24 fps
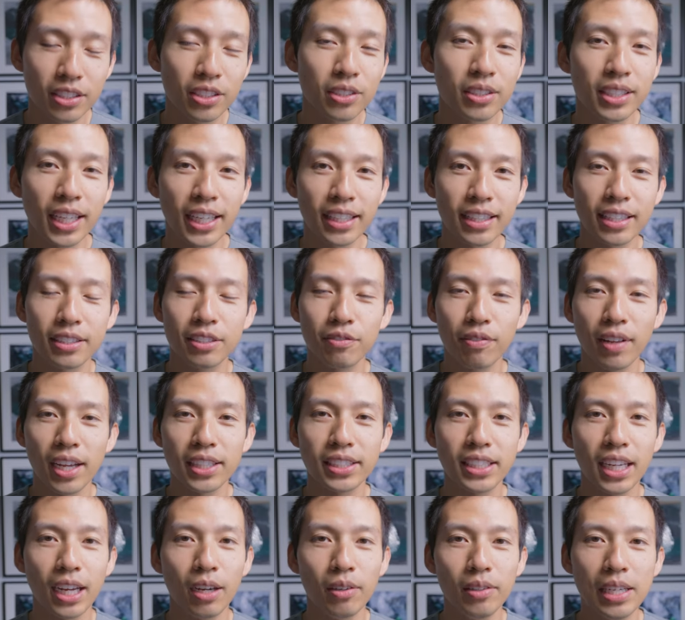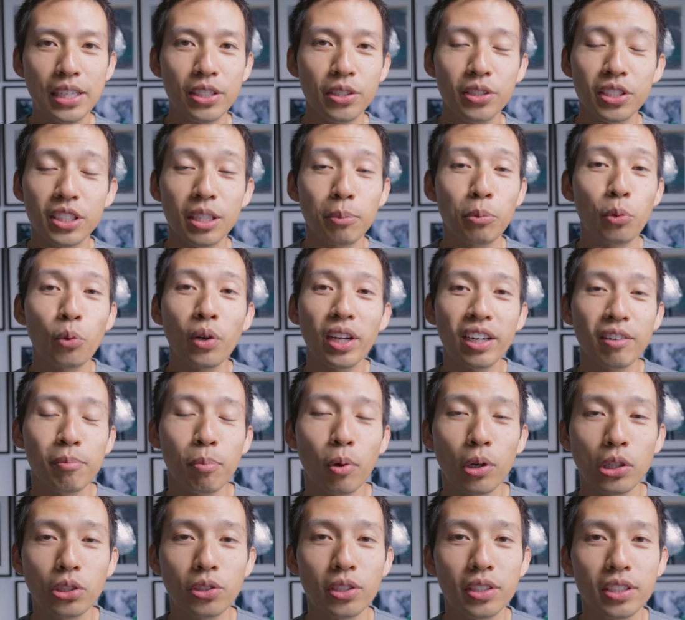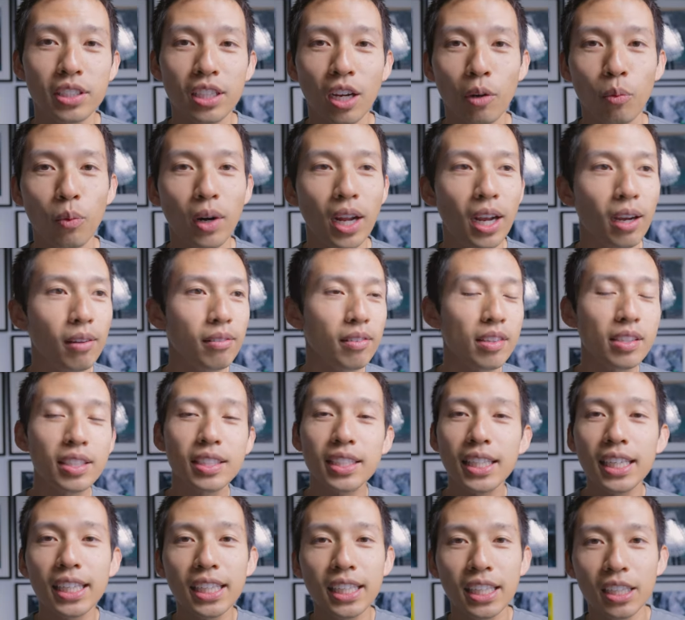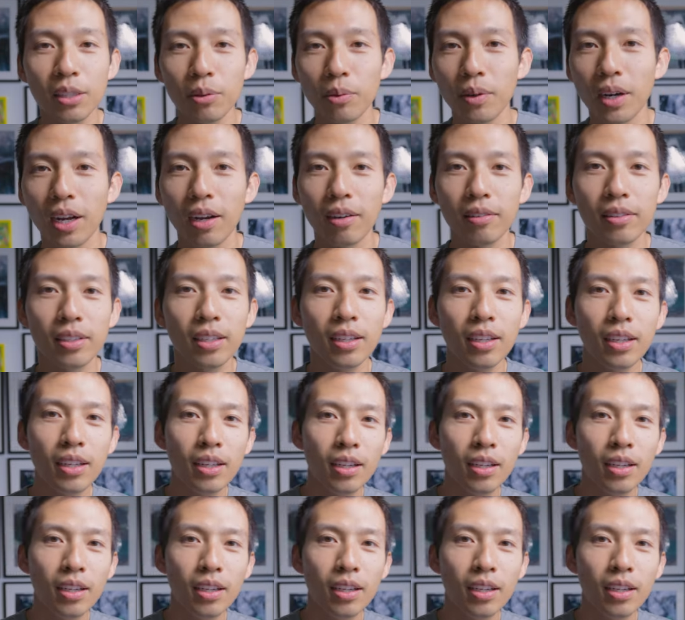to take this flash out and do some creative portraits around the city, around